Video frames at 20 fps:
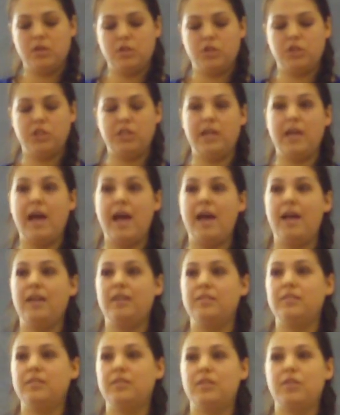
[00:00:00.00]
She
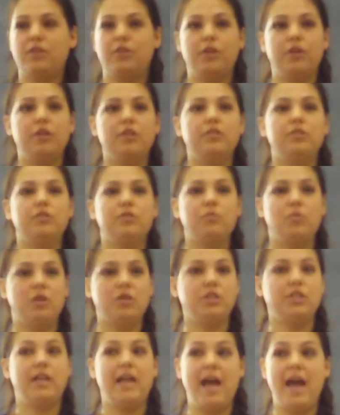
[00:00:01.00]
had
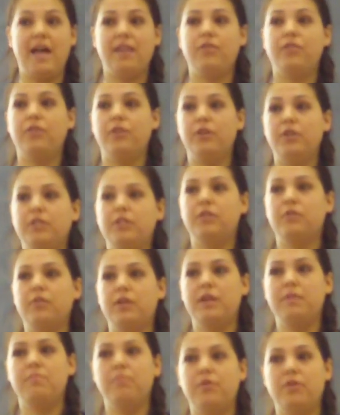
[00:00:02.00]

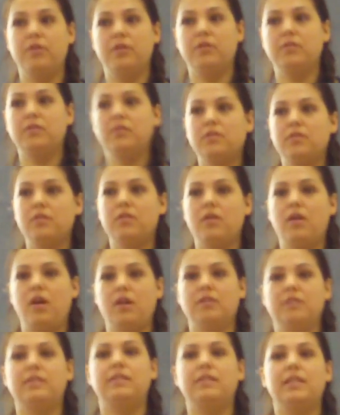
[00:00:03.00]
third-degree burns
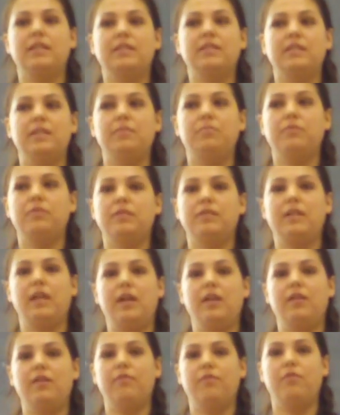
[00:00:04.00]
on
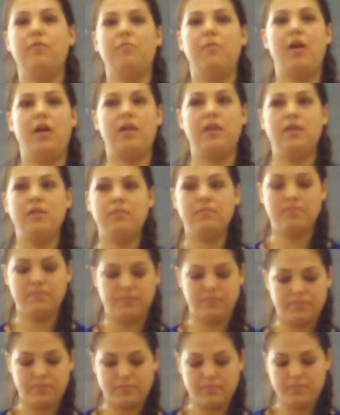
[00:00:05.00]
60% of her body.
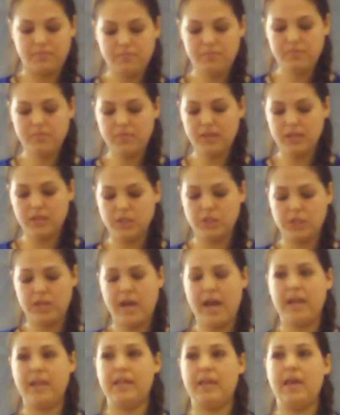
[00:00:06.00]
She
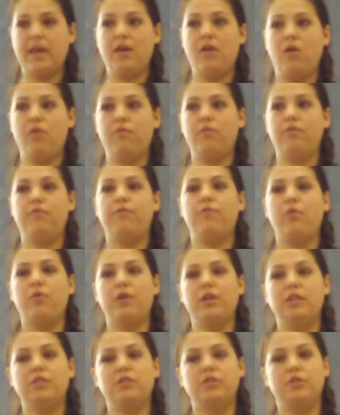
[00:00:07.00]
had to get over
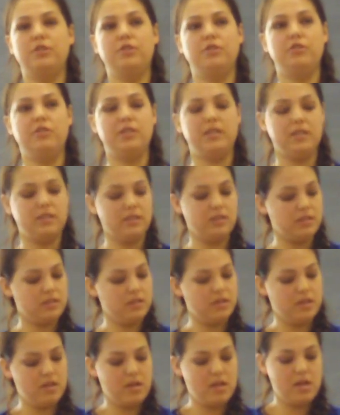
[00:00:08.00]
40 surgeries,
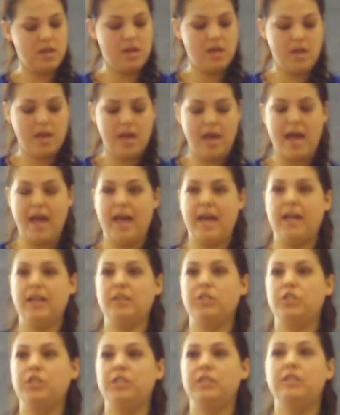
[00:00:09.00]

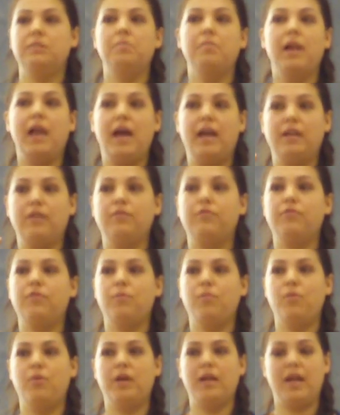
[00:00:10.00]
and she's blind
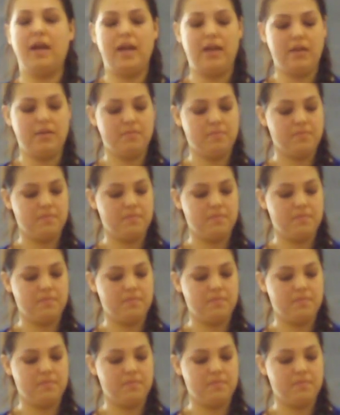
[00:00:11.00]
from one eye.